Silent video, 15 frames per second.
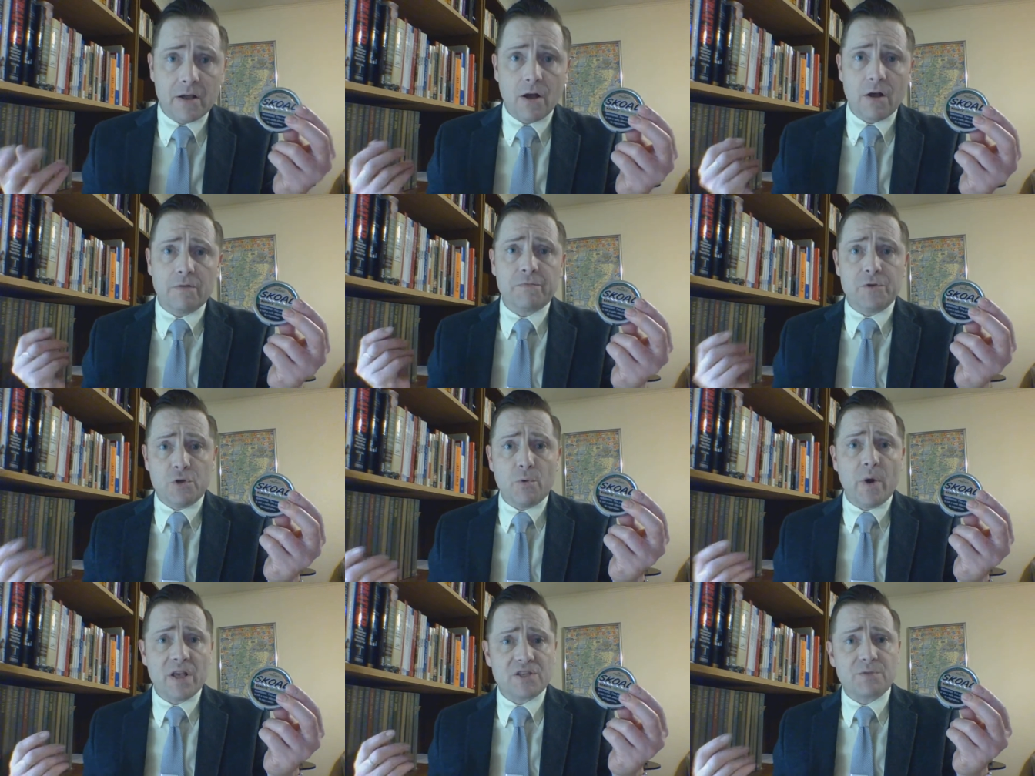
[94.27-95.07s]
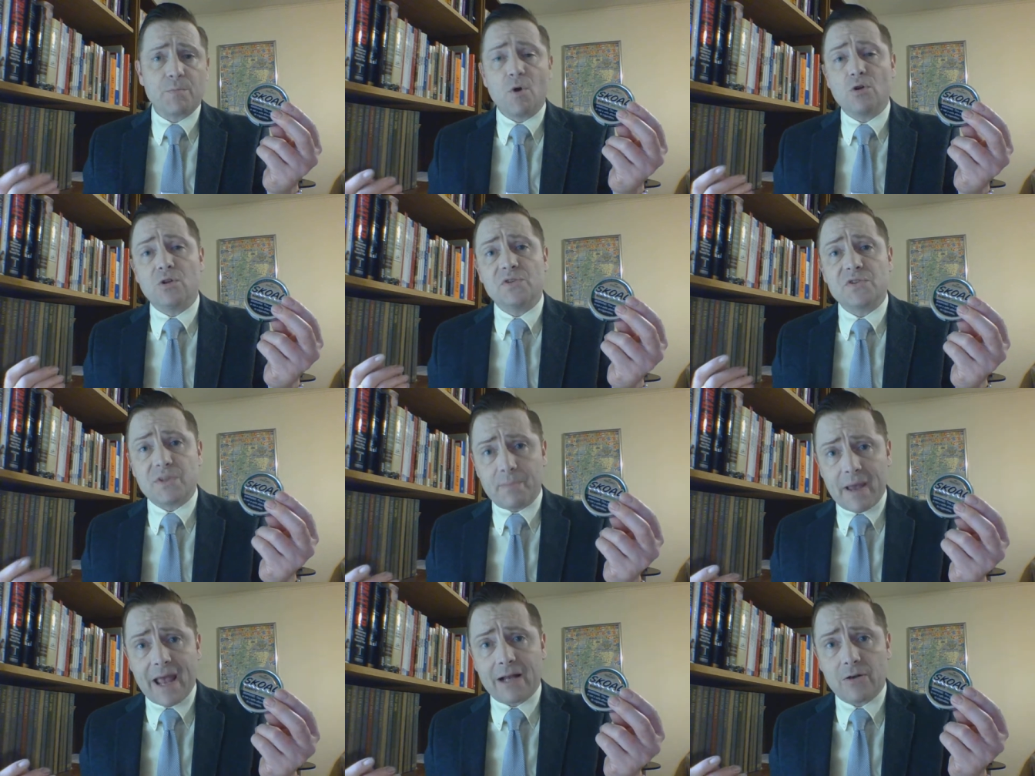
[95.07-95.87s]
of U S Smokeless
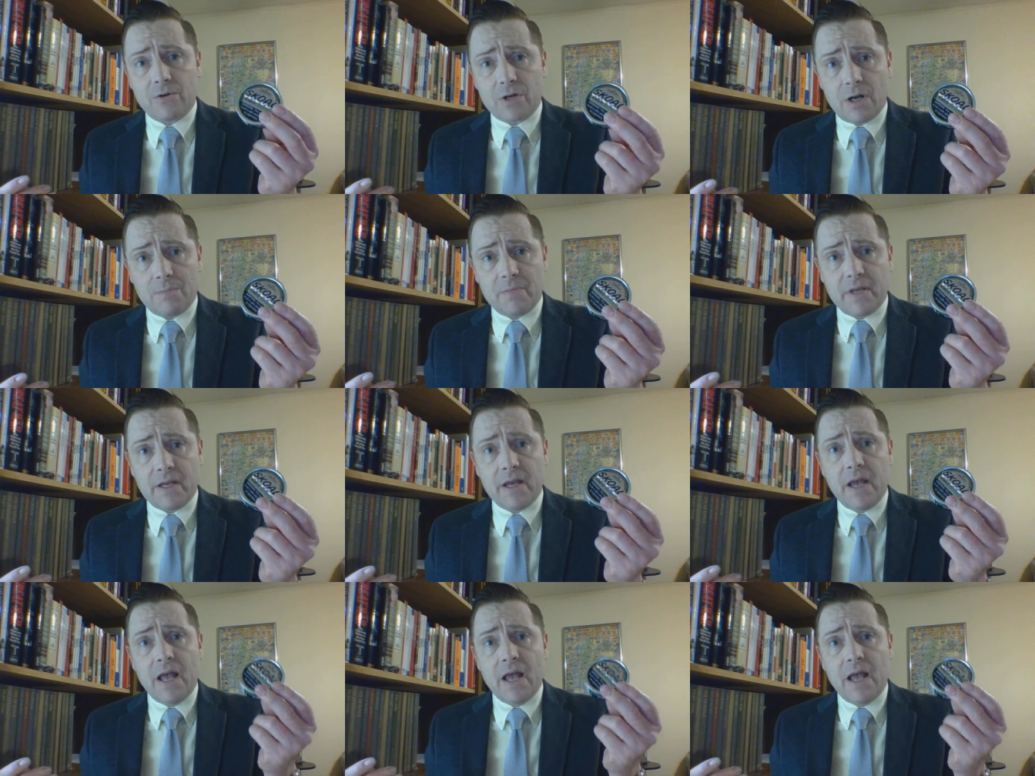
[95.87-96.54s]
Tobacco Company,